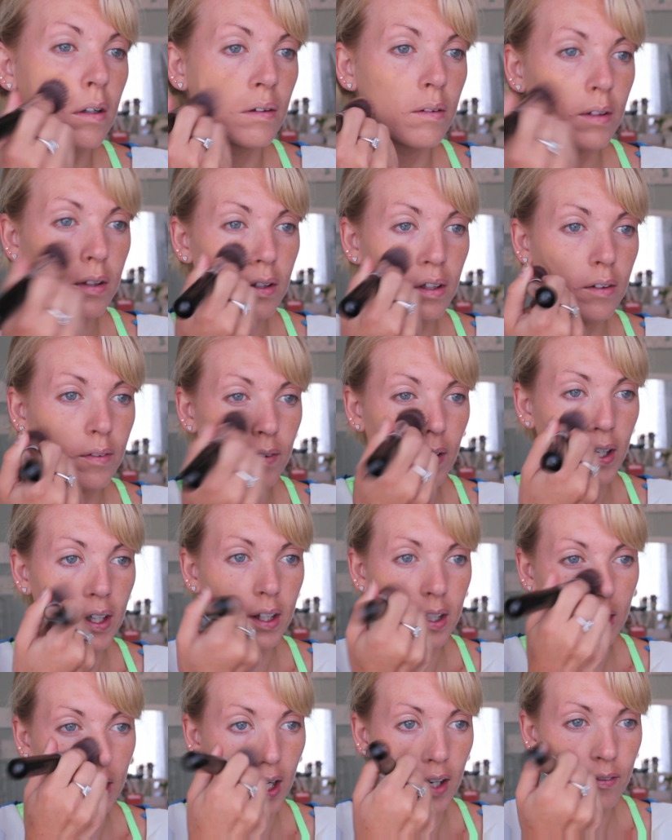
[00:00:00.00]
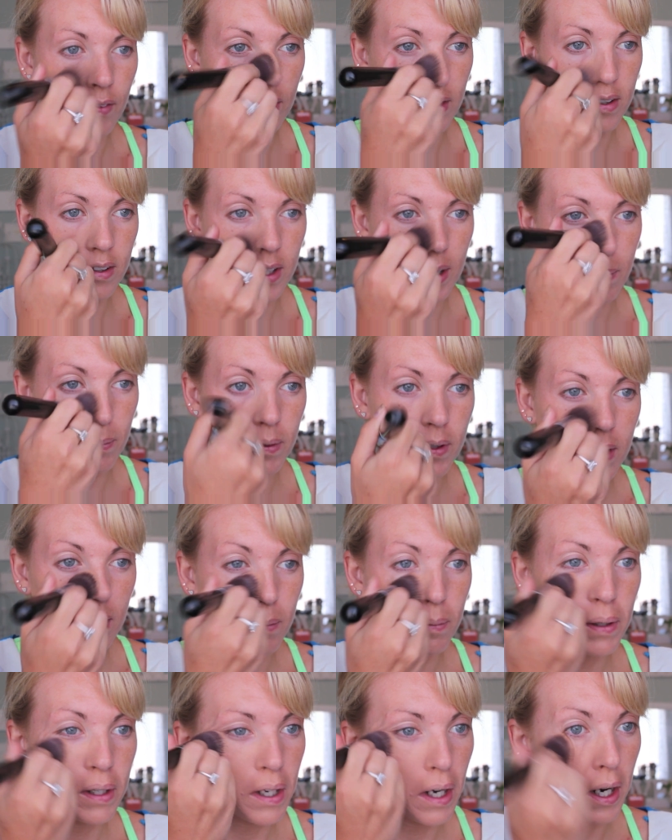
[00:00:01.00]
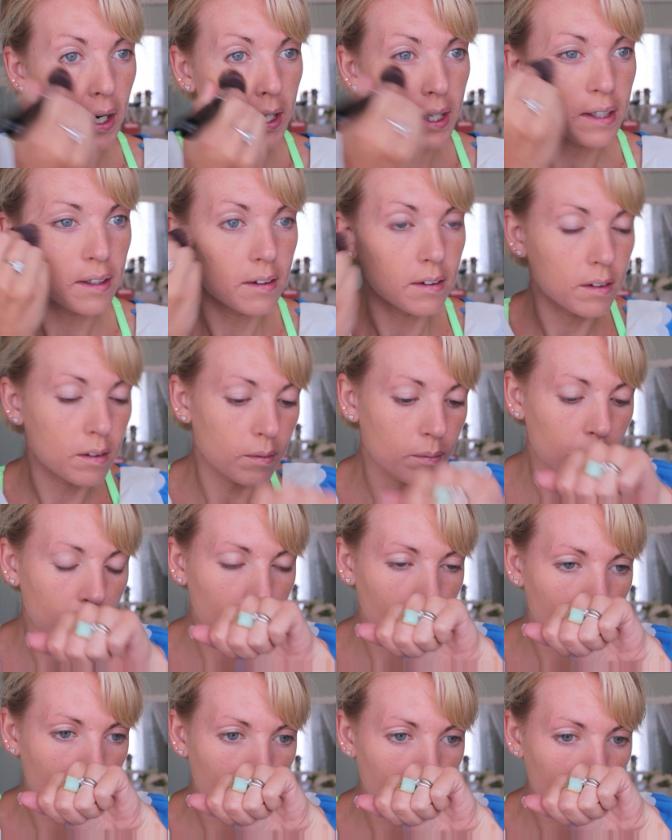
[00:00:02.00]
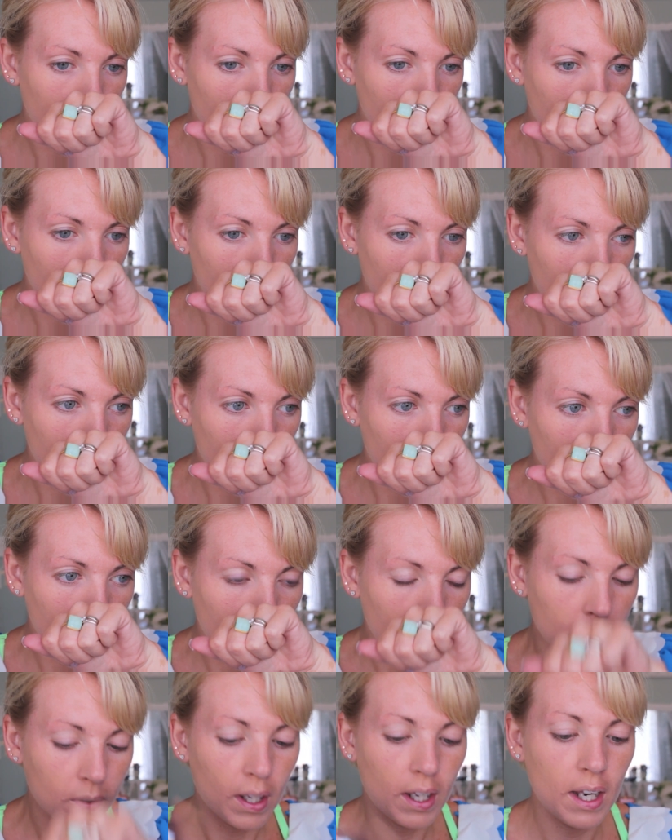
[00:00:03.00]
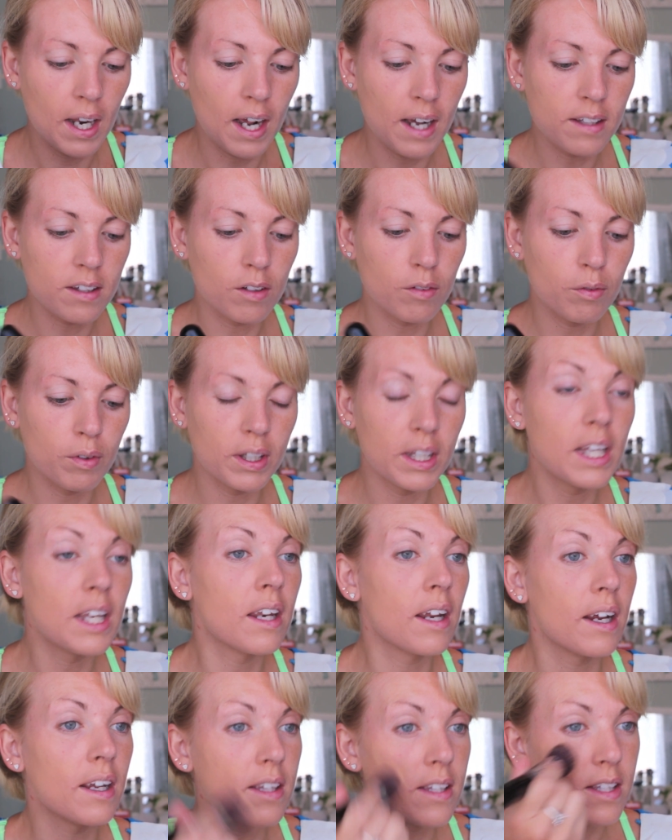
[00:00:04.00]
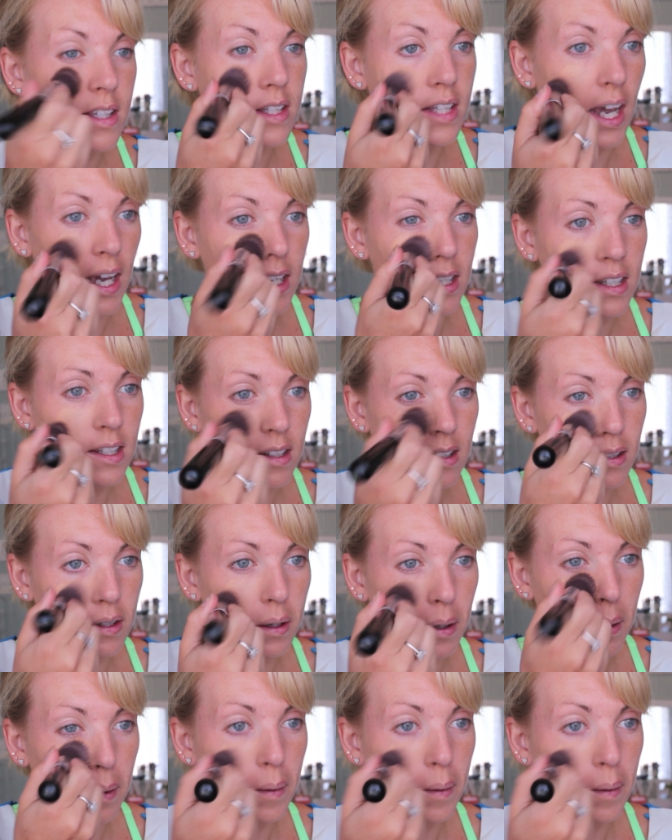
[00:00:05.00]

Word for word: Well so far the coverage seems to be nice. It has a really nice scent.